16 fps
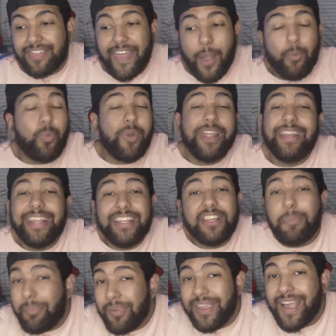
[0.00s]
that we need to
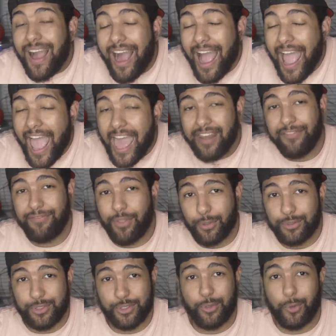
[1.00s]
be ahead of
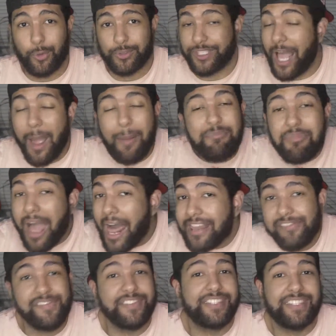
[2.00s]
those schools. I'm not
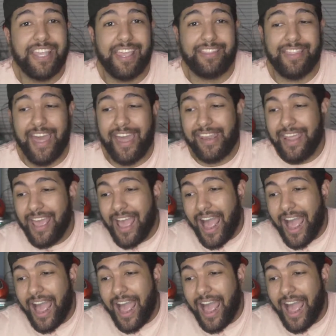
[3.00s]
even saying that.